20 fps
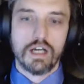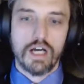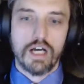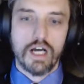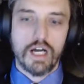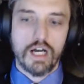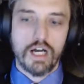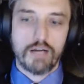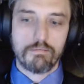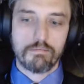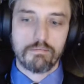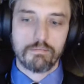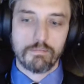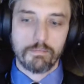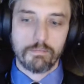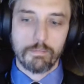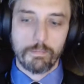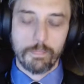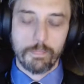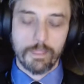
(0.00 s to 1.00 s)
um,
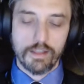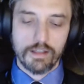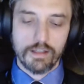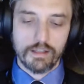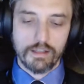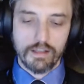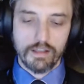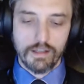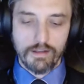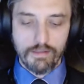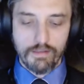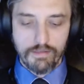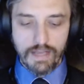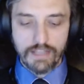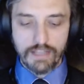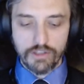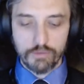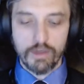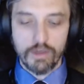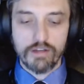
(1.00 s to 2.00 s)

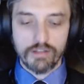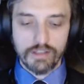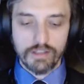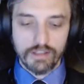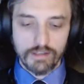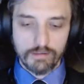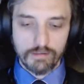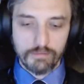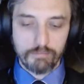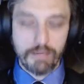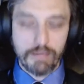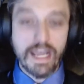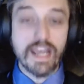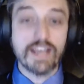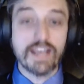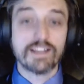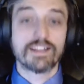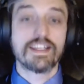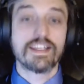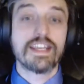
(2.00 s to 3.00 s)
that's what
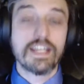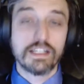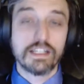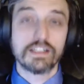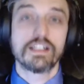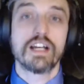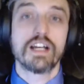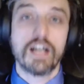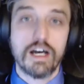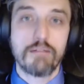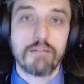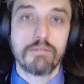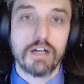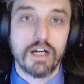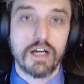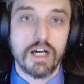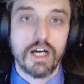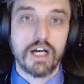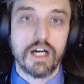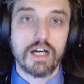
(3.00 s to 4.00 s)
pays the
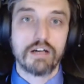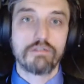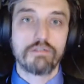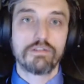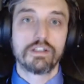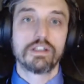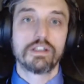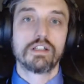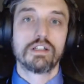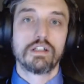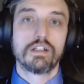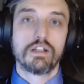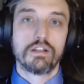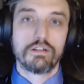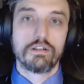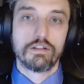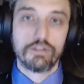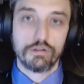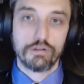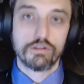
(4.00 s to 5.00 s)
income of
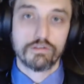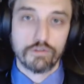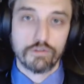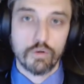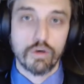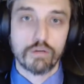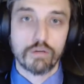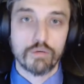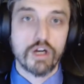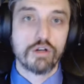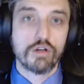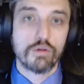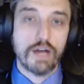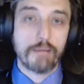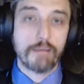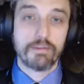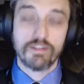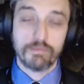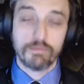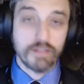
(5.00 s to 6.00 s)
the Duke of Cornwall, who
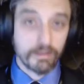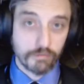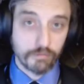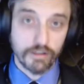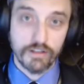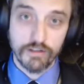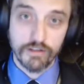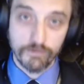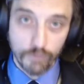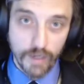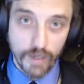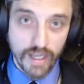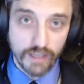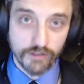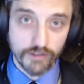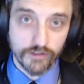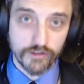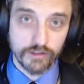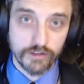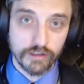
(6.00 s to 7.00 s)
happens to be the Prince of
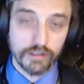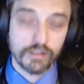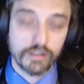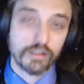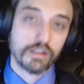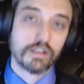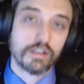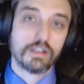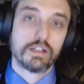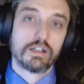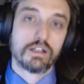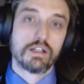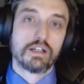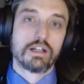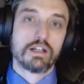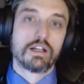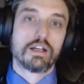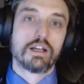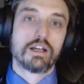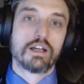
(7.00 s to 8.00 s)
Wales.
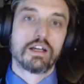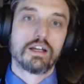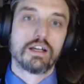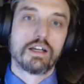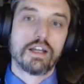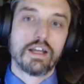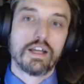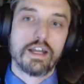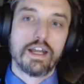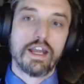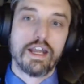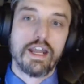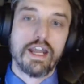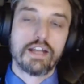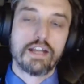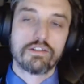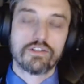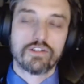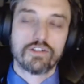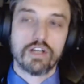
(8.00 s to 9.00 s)
Mm.
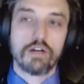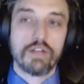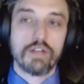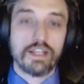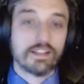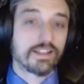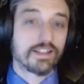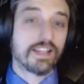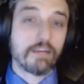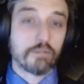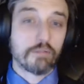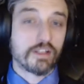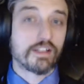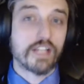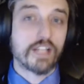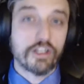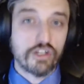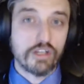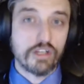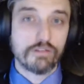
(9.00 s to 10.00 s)
And so, and the same with the
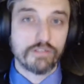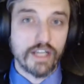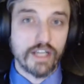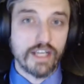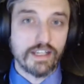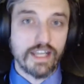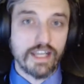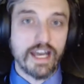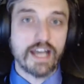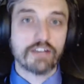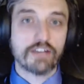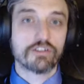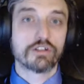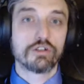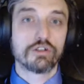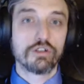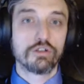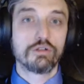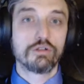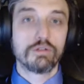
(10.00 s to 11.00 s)
Duchy of Lancaster,
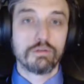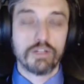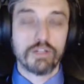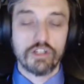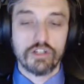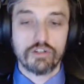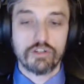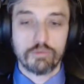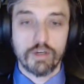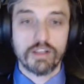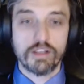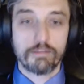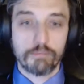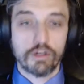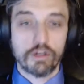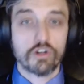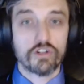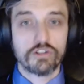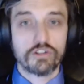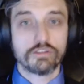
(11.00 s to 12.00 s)
who which is where the
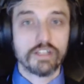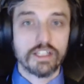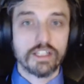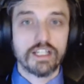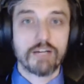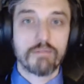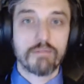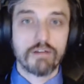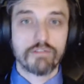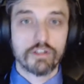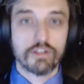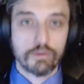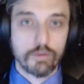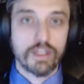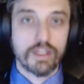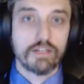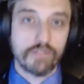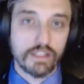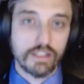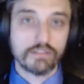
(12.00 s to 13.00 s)
personal income of the
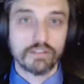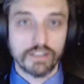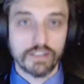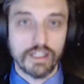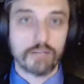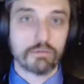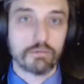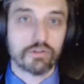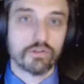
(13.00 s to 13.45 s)
Queen of England comes